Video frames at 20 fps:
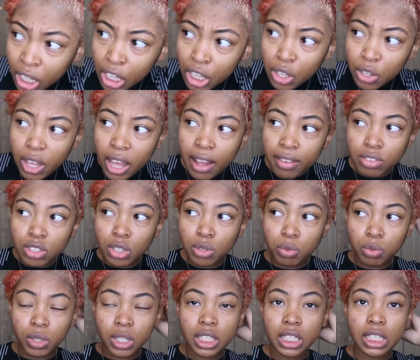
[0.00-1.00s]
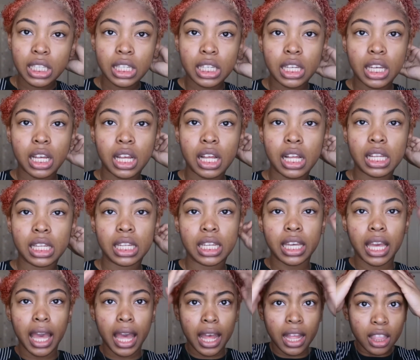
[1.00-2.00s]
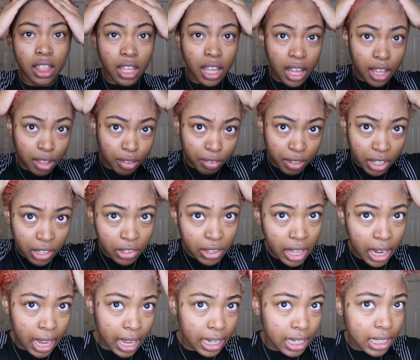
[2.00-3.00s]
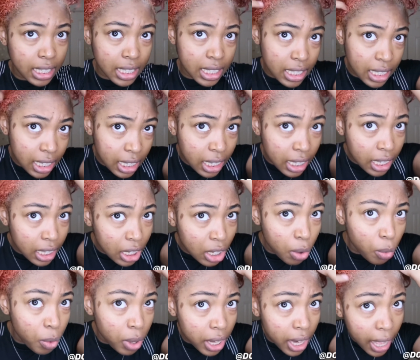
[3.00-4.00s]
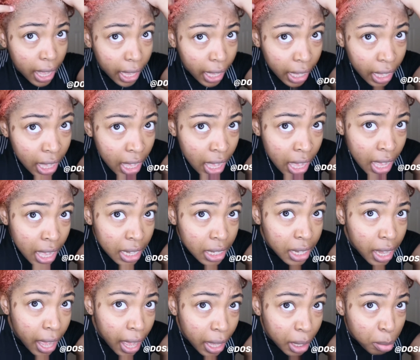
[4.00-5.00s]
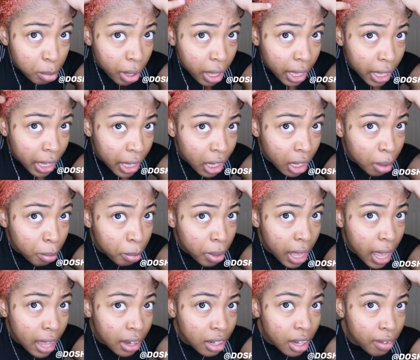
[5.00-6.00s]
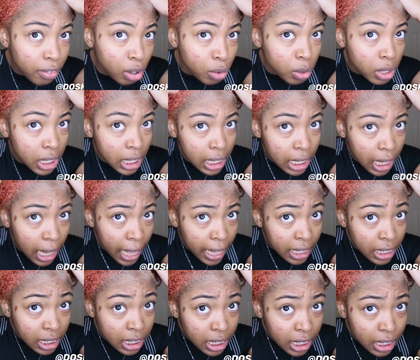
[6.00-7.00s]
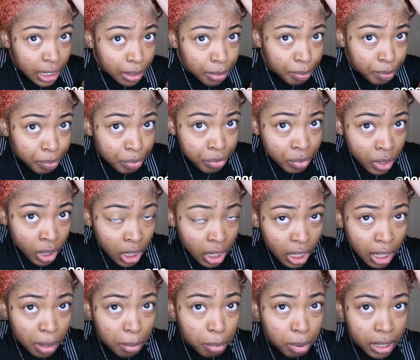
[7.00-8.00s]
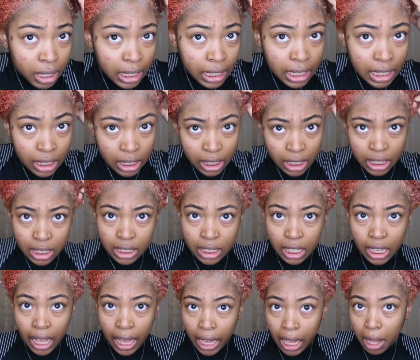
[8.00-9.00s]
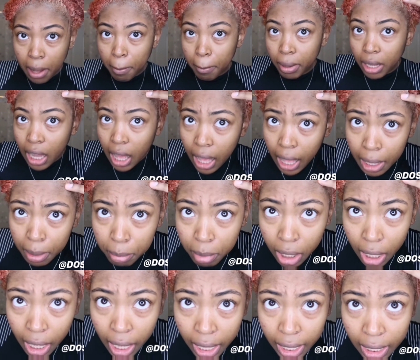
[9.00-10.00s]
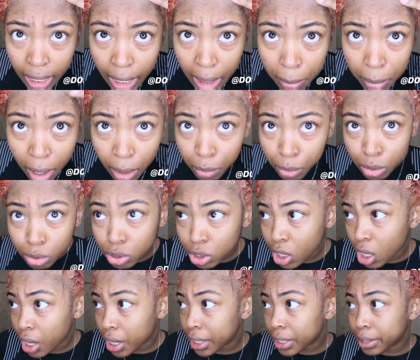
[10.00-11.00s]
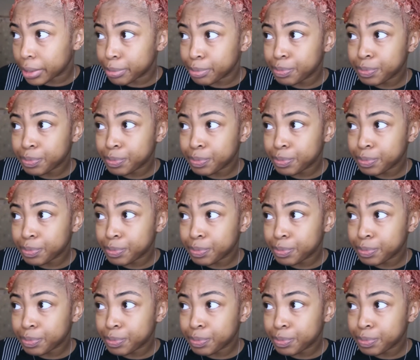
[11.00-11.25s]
You have to really look at the other video that I did when I dyed my hair, but I never really lightened it completely to like a blonde like my roots are.